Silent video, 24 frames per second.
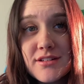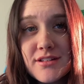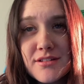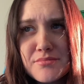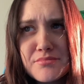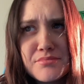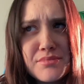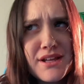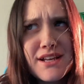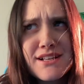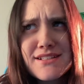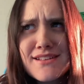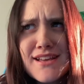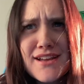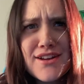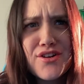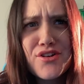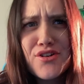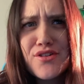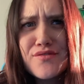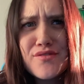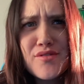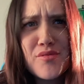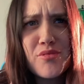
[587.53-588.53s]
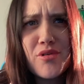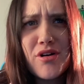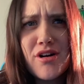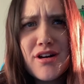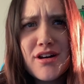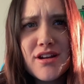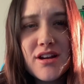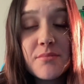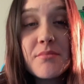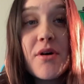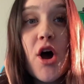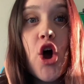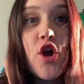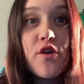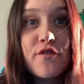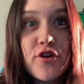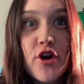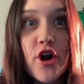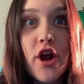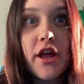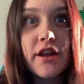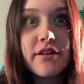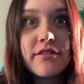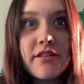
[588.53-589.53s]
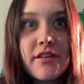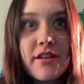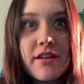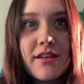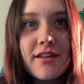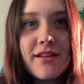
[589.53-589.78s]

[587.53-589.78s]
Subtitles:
And Blake's like, over what? I'm over it.